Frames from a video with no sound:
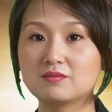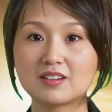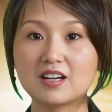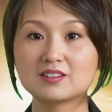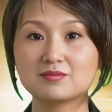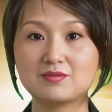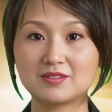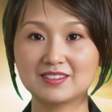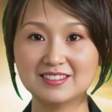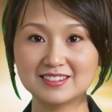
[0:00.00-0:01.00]
Lam
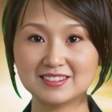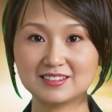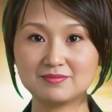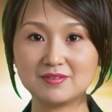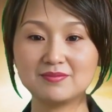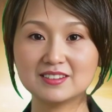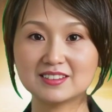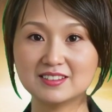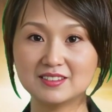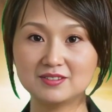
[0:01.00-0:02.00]
Fan Kung has
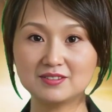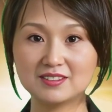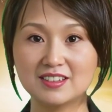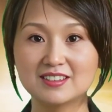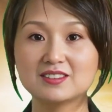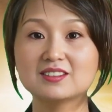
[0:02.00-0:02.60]
successfully sold